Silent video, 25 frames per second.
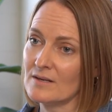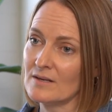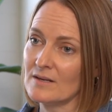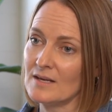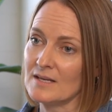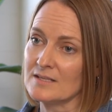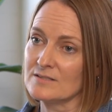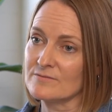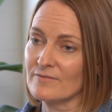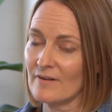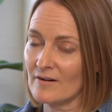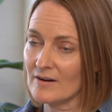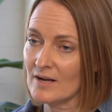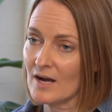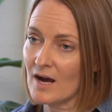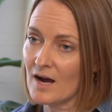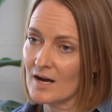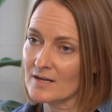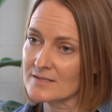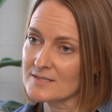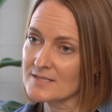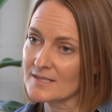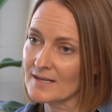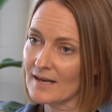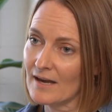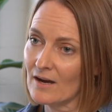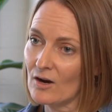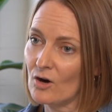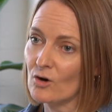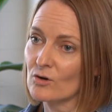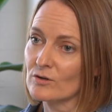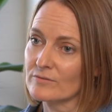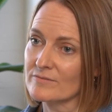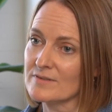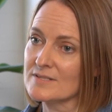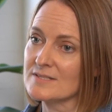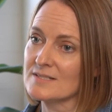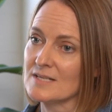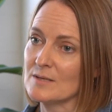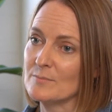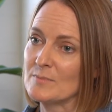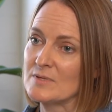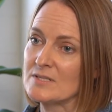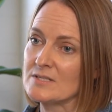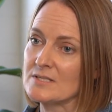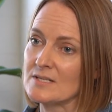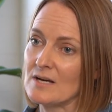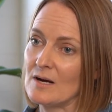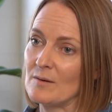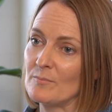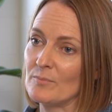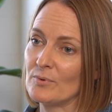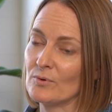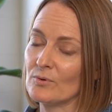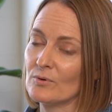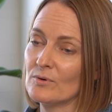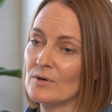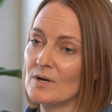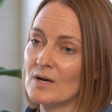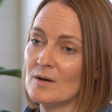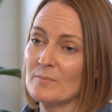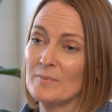it's very hard to get hold of a semen sample,